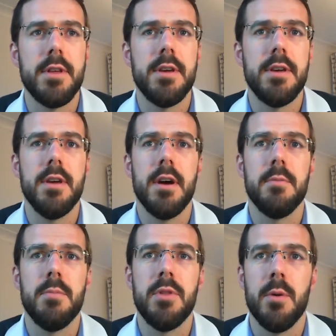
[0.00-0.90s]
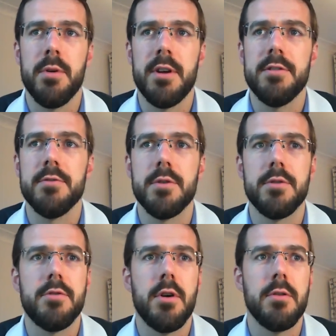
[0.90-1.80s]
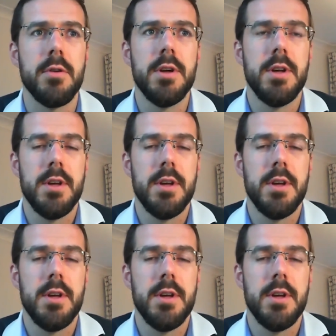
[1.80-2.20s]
the operational control